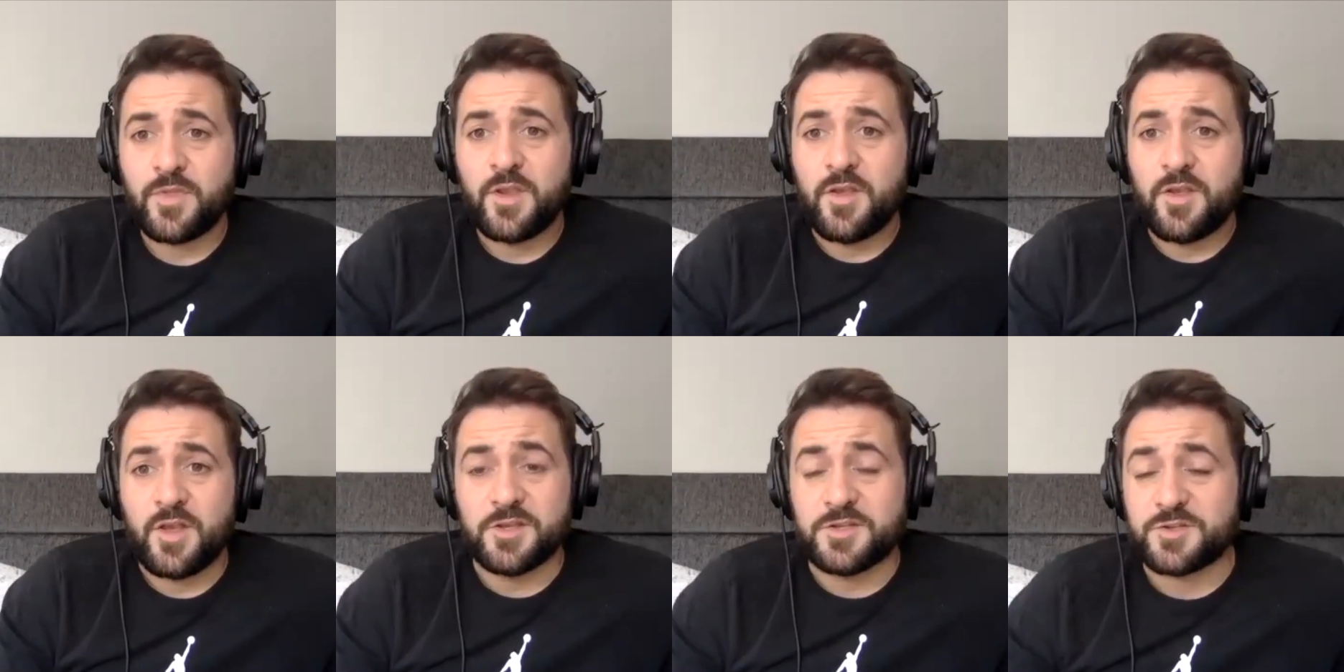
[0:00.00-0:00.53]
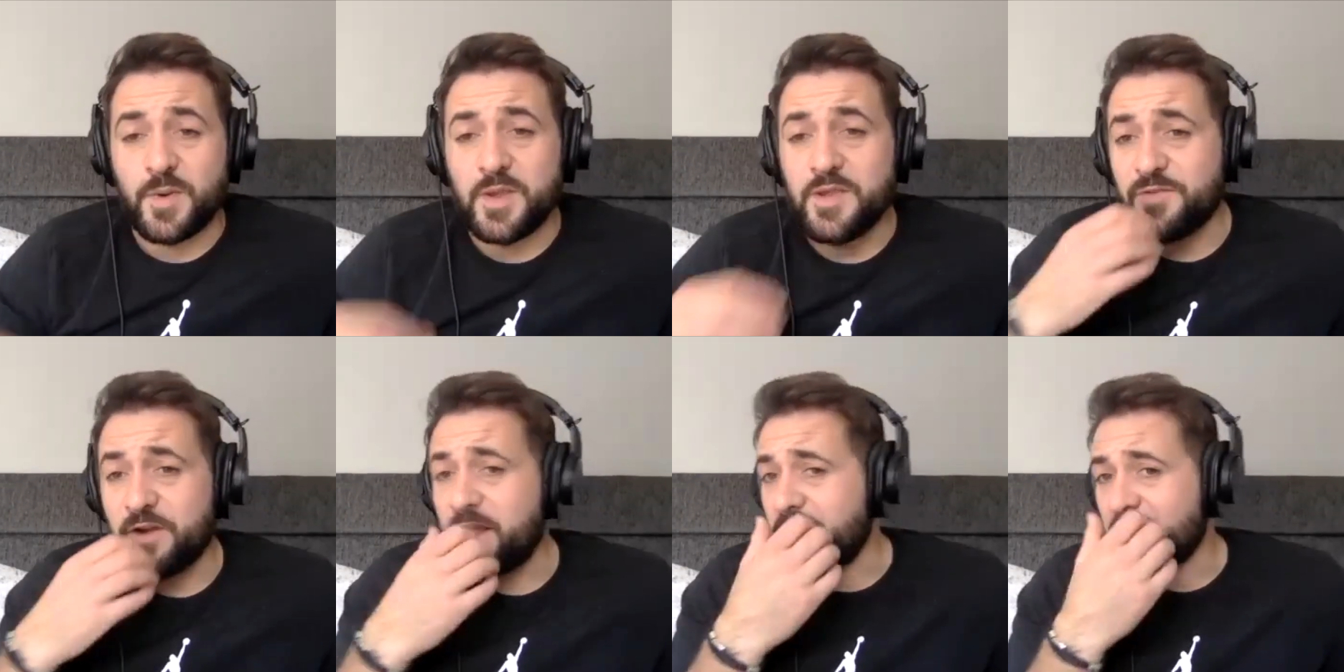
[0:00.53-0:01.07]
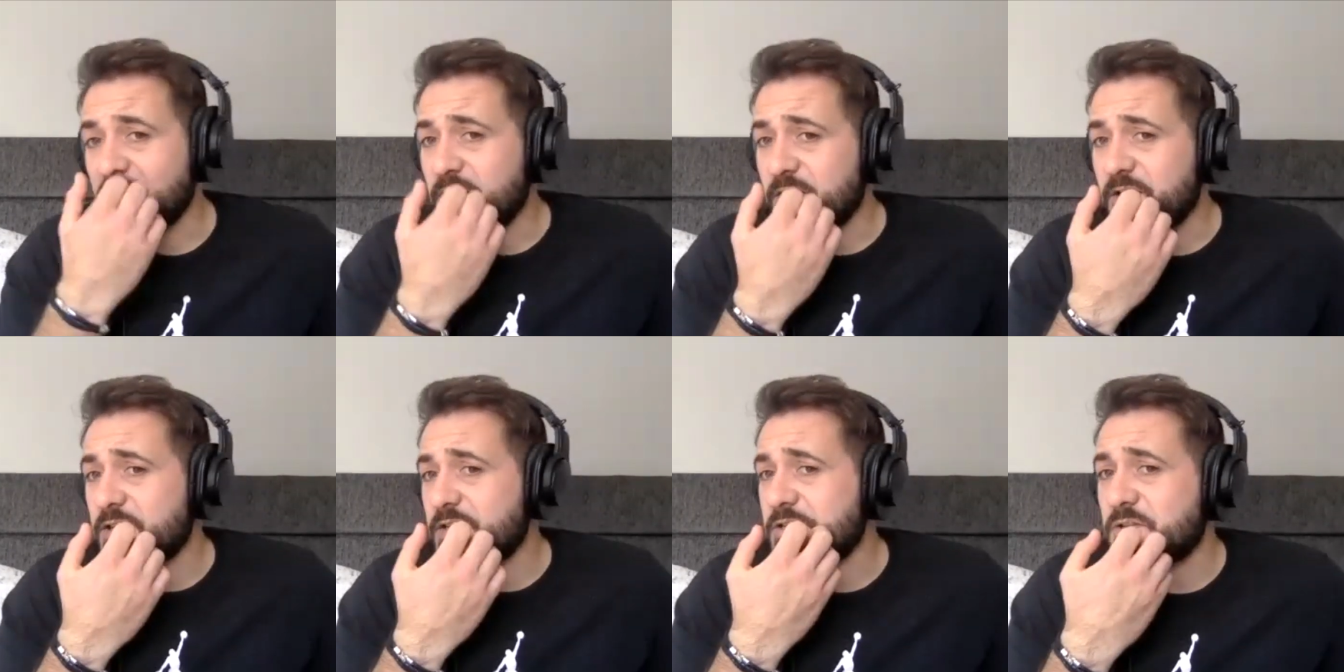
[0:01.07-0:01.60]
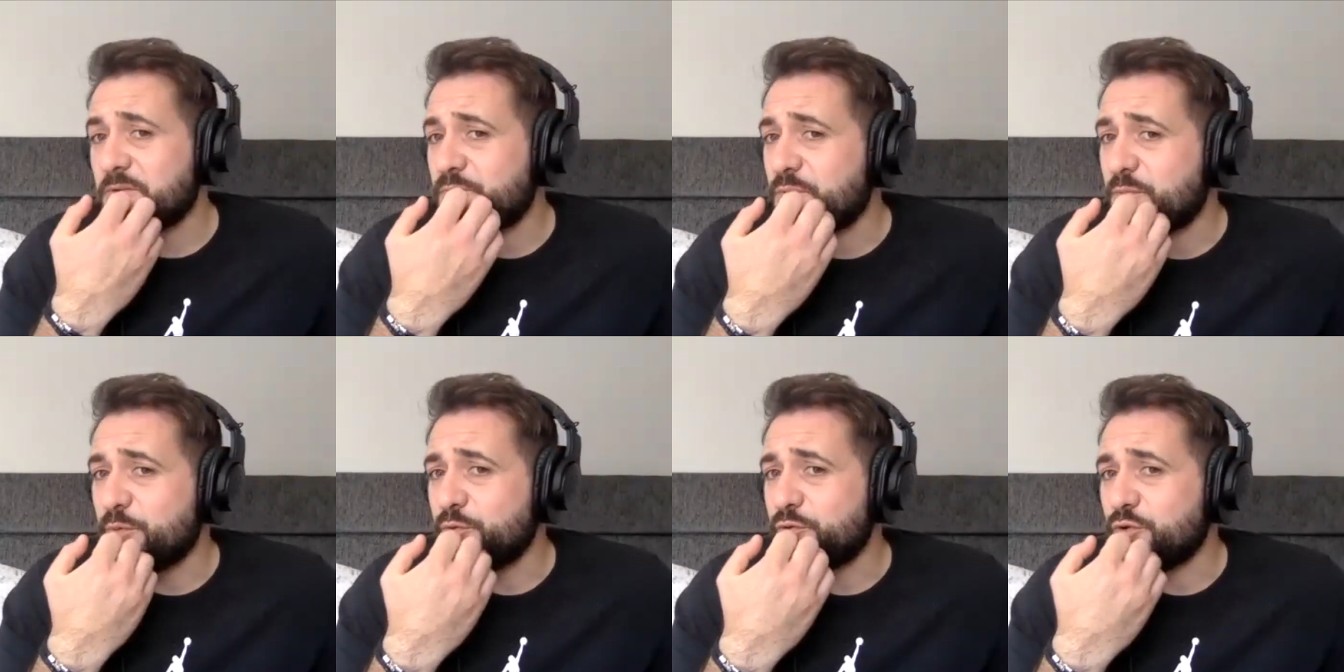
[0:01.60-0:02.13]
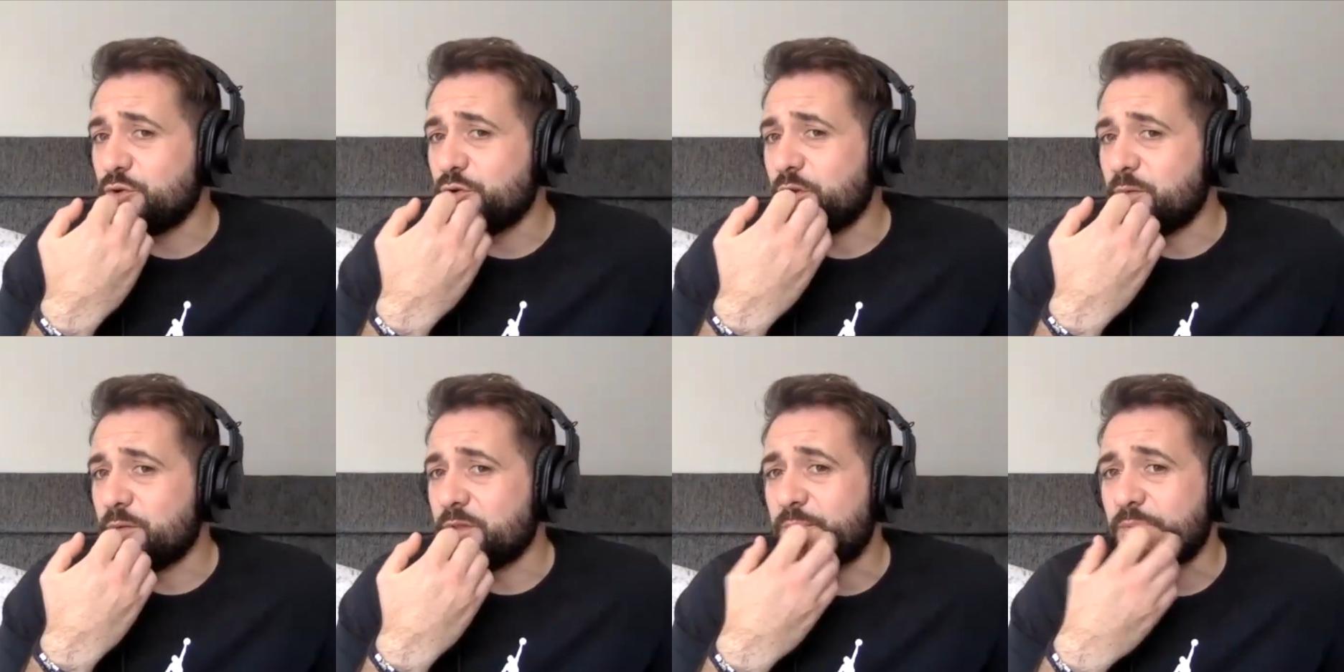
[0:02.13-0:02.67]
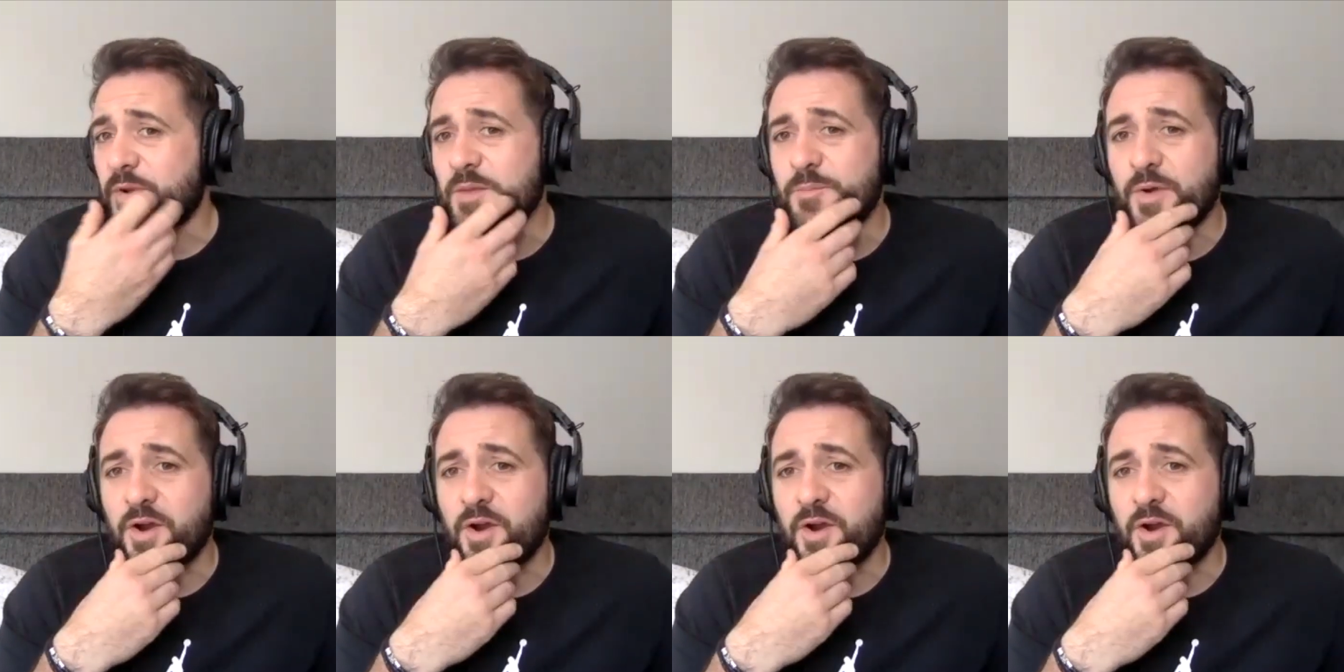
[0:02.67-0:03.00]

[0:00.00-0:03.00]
It's quite frightening. Like some people do, like when they're pregnant,